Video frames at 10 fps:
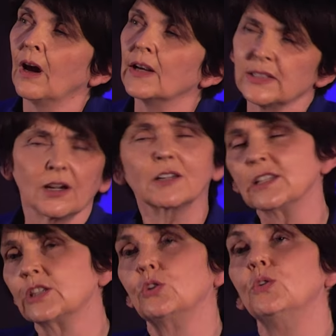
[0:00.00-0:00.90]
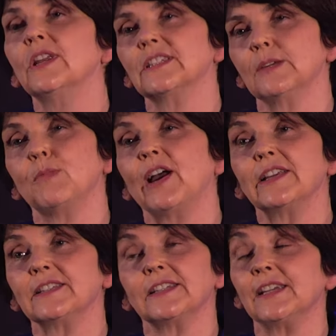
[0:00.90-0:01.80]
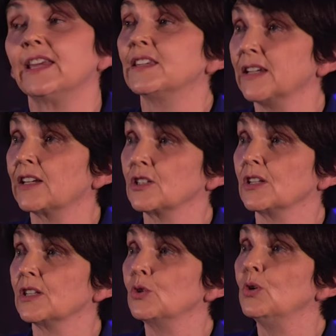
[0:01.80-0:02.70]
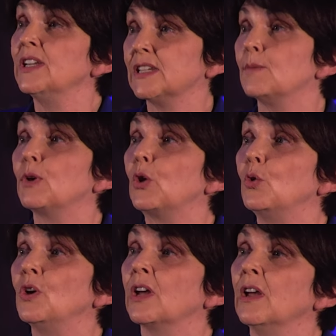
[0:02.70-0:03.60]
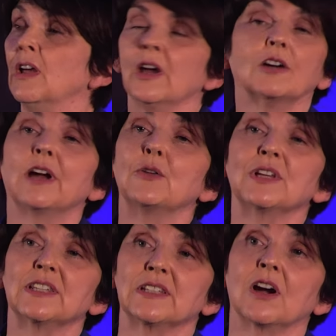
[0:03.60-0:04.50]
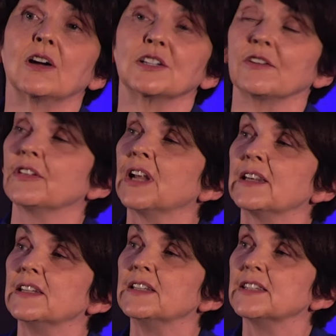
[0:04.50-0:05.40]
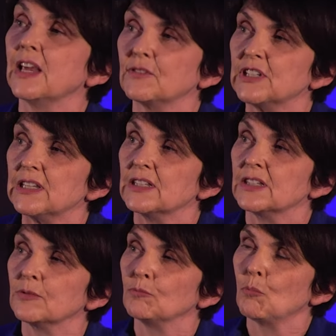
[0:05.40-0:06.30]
I started school at St. Pius X National School in Temple Oak around the start of the 1970s.